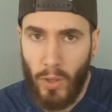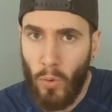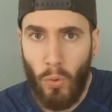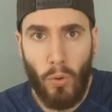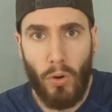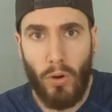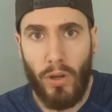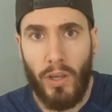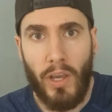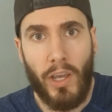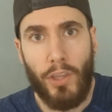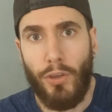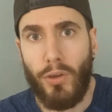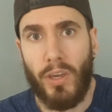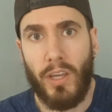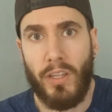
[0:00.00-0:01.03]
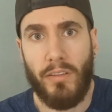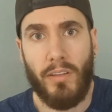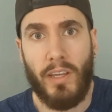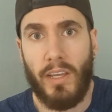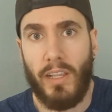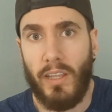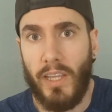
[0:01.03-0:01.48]
Or you can
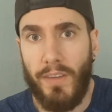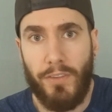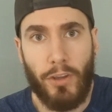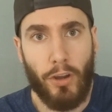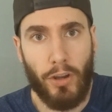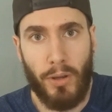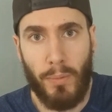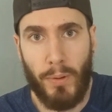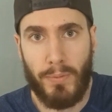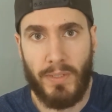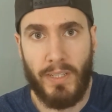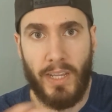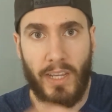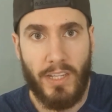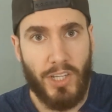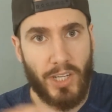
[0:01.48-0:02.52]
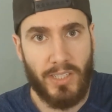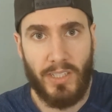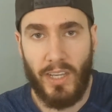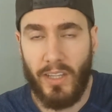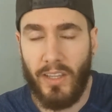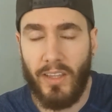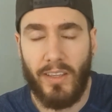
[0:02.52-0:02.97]
leave the Coco Pops in there and adjust
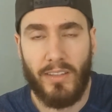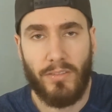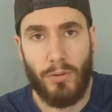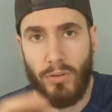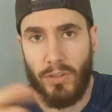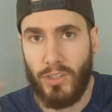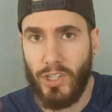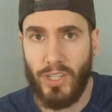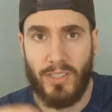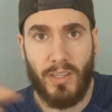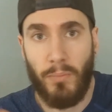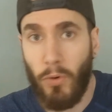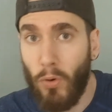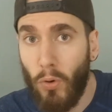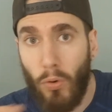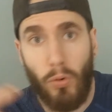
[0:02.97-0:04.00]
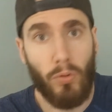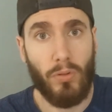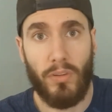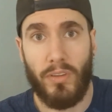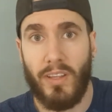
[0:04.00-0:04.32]
the other things, or adjust them all.